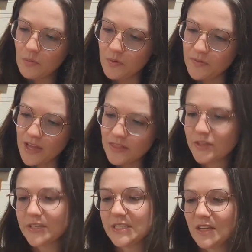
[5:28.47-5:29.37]
We've got
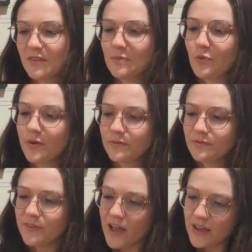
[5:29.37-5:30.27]

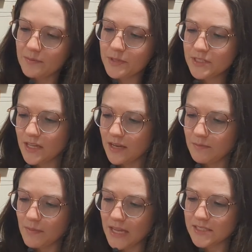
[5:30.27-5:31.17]

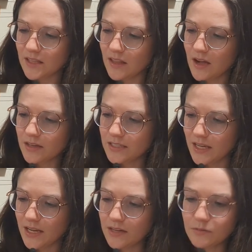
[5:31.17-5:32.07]
37.5% Manx
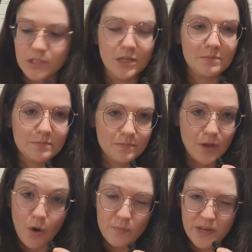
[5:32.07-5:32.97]
Lochtan, which I'm
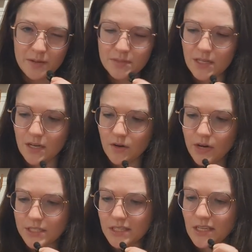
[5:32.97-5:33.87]
hoping I'm saying
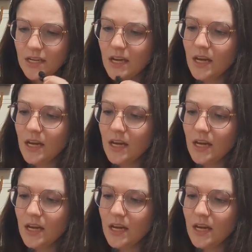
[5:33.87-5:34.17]
correctly,